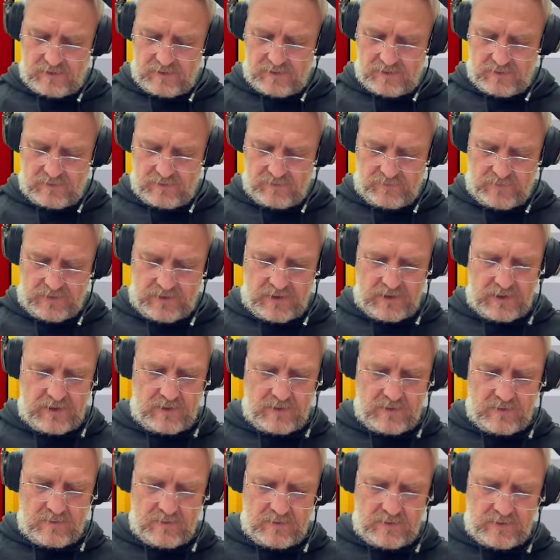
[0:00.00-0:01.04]

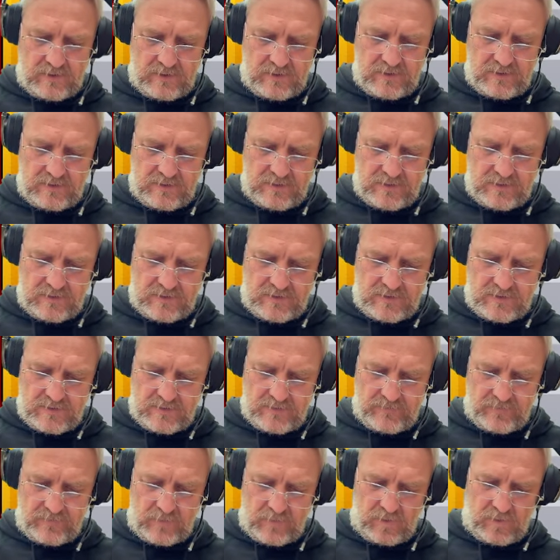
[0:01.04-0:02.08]
Penguins
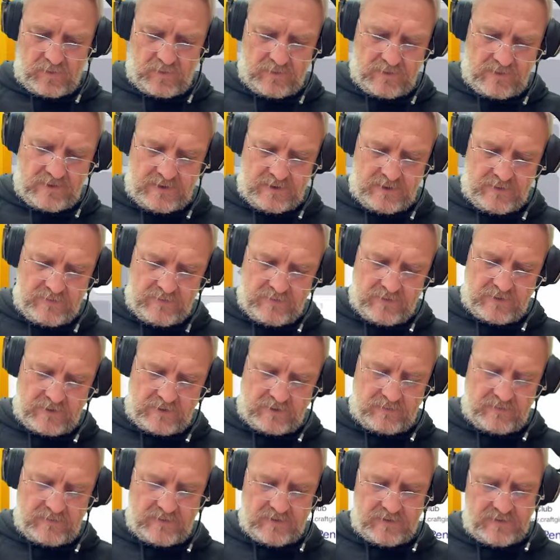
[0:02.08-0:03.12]
or Tim
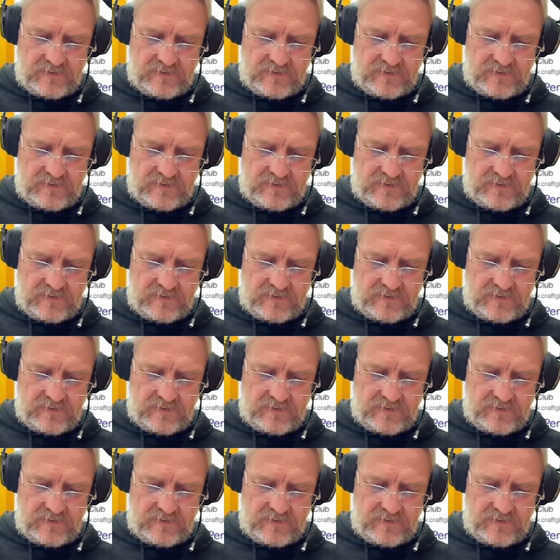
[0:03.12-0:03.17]
Tams?